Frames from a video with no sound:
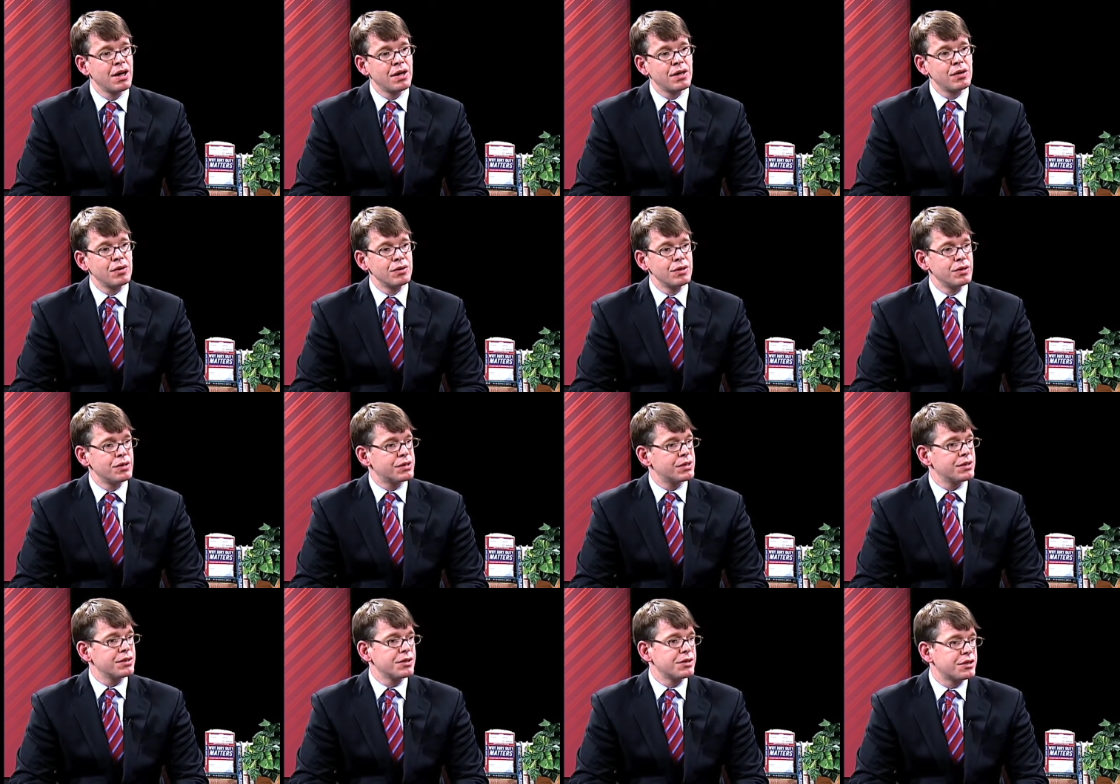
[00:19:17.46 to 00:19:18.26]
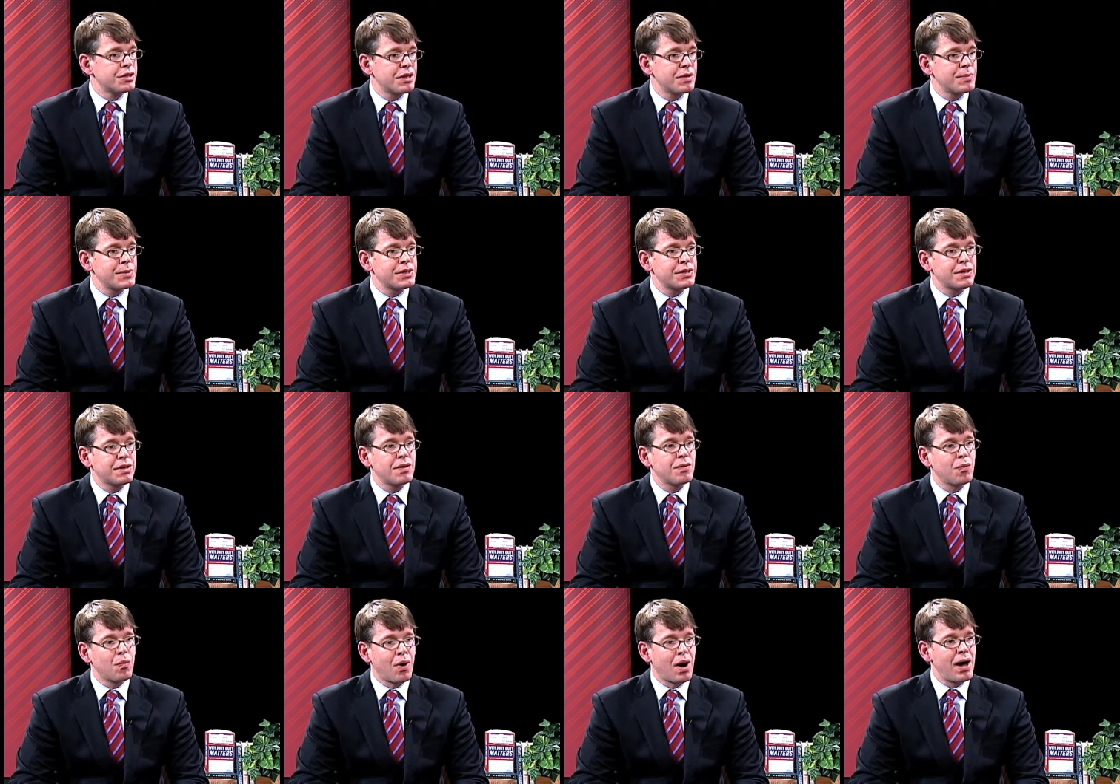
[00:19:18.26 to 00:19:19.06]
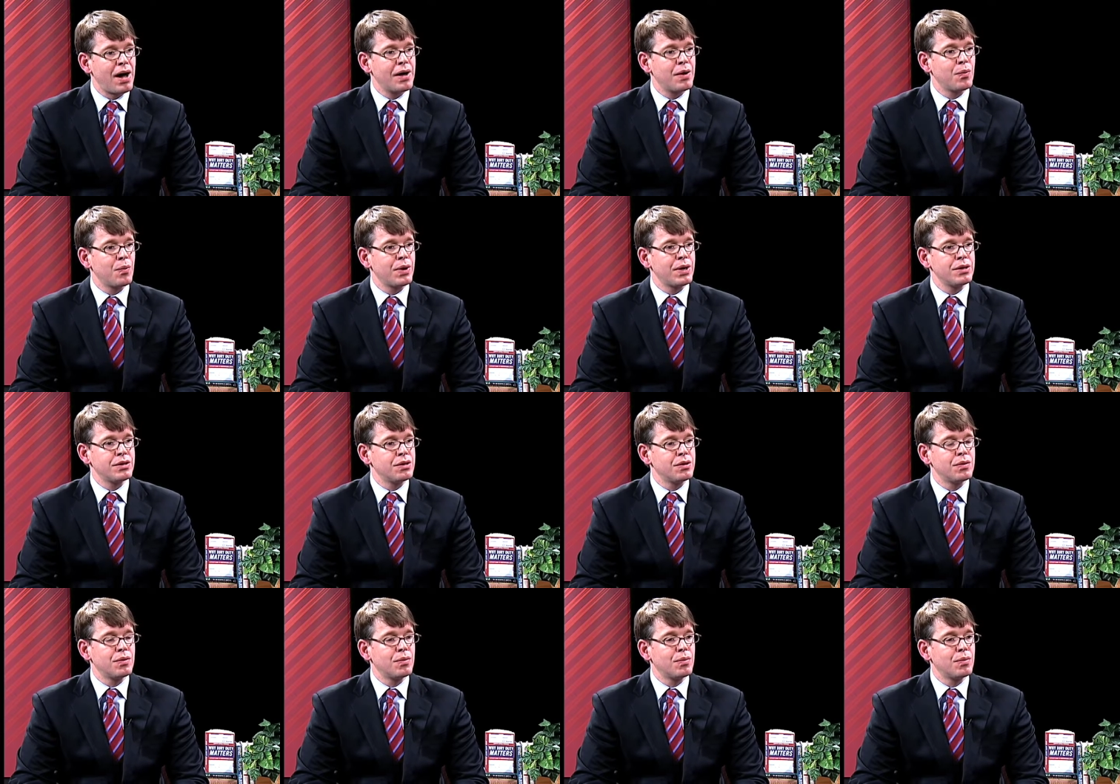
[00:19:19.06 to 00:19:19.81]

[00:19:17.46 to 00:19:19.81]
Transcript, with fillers: you lose the legitimacy of why we do